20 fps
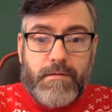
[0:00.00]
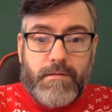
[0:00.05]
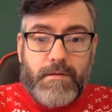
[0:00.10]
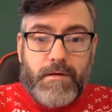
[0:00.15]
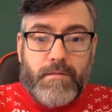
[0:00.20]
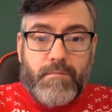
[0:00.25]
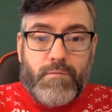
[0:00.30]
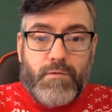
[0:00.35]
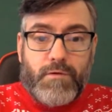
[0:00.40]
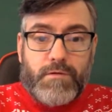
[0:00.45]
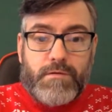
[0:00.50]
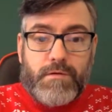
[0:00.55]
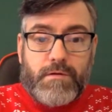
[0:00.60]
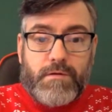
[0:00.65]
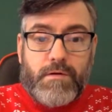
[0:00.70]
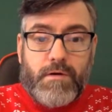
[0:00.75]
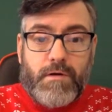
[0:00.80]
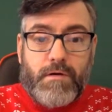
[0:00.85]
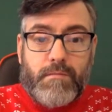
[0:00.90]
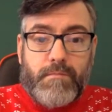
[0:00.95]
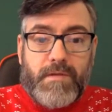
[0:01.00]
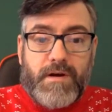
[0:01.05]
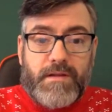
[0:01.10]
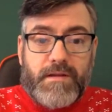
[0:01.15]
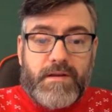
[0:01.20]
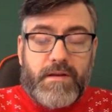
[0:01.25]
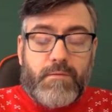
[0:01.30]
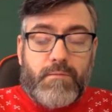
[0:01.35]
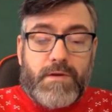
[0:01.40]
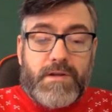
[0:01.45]
Upwork.com. And
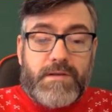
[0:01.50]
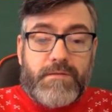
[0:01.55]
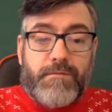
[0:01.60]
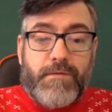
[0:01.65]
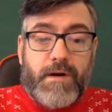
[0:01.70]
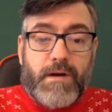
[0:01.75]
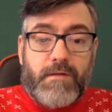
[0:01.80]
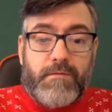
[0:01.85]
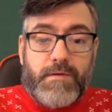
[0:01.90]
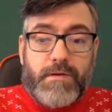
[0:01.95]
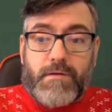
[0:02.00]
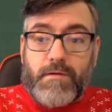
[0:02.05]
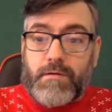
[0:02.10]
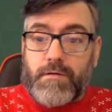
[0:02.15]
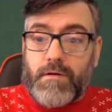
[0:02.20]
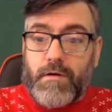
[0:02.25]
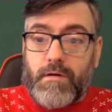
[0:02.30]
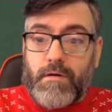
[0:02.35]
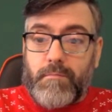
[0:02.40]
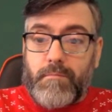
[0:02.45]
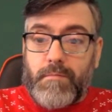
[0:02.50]
the other one is Fiverr.com.